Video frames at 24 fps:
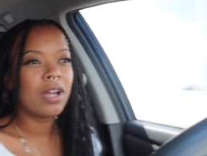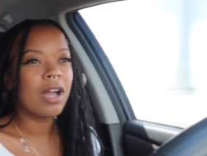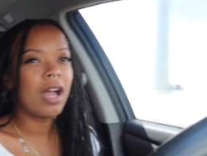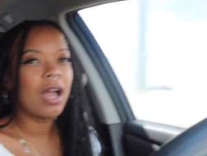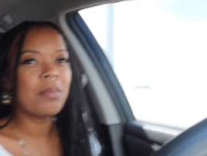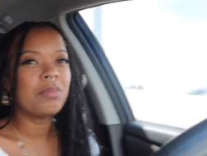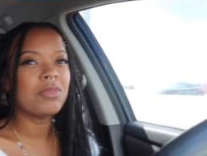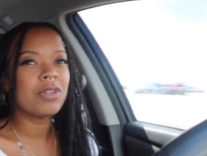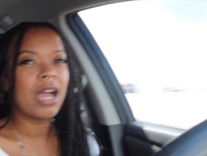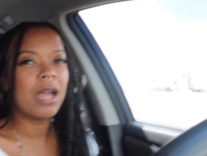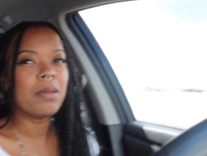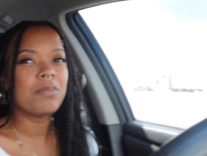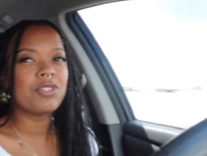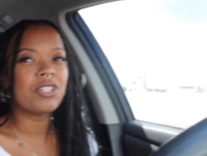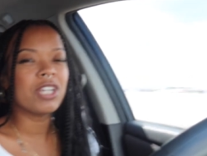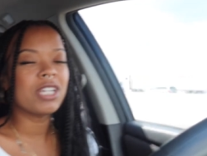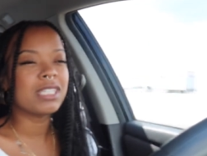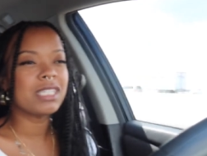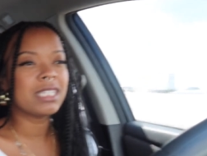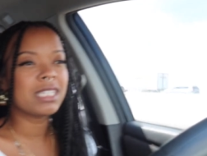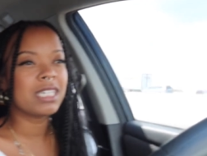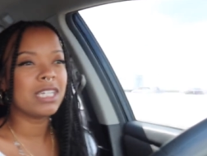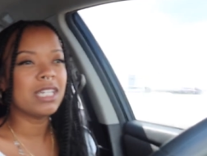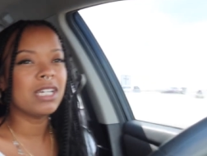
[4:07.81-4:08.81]
I'm I'm
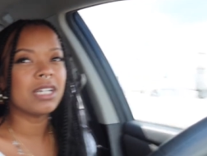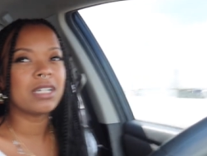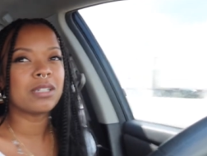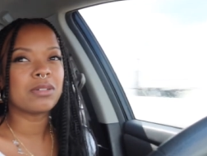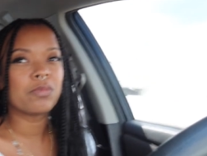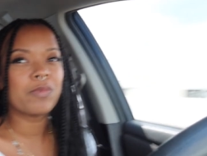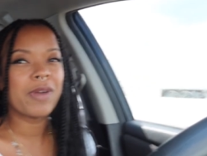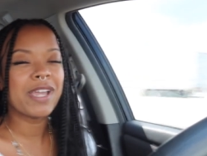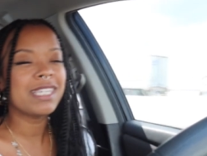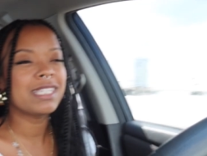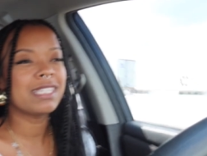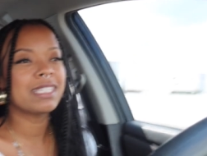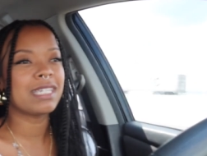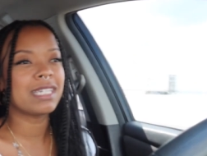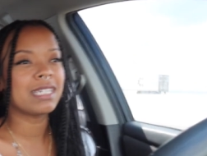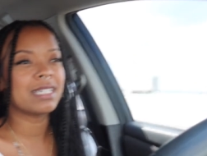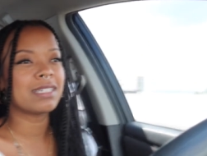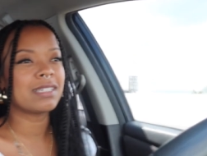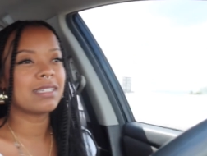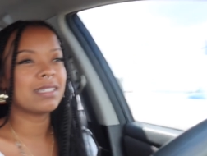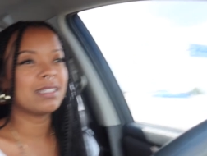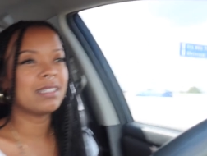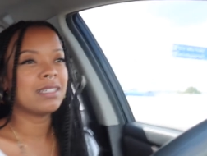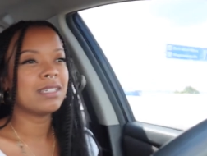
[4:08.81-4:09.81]
just here
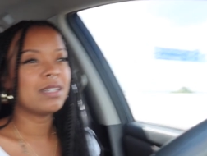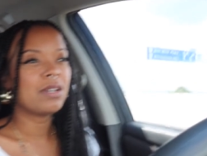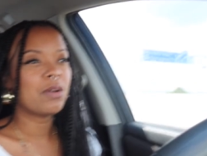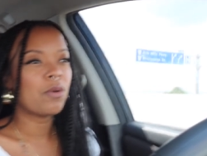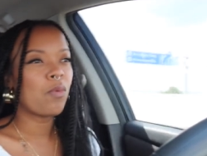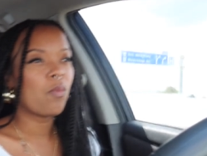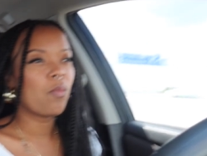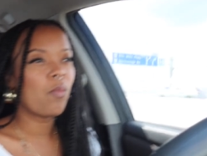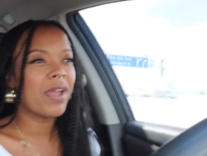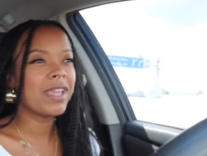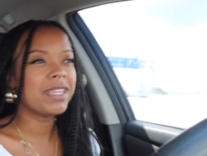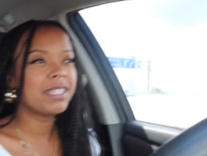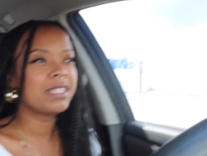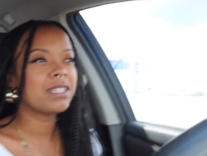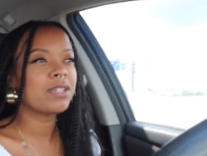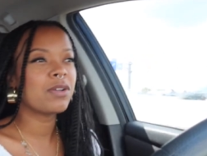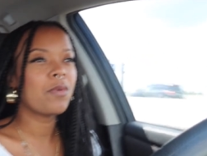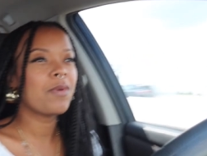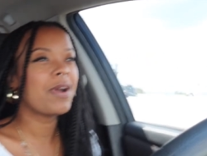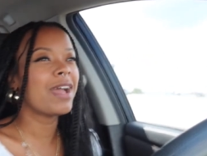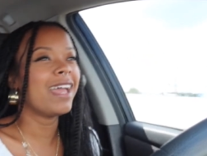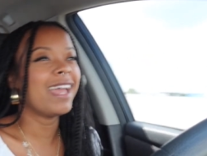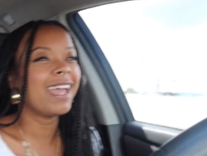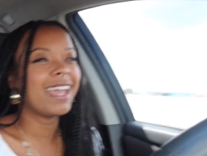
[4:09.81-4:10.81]
wasting wasting
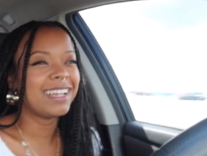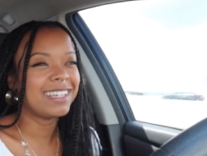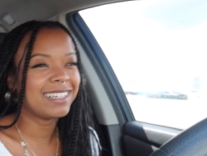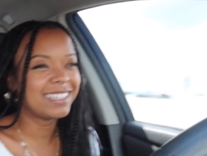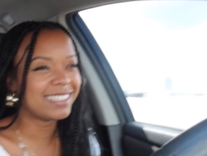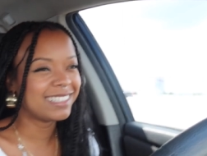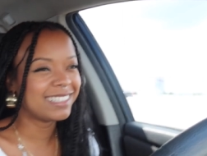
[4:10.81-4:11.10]
away.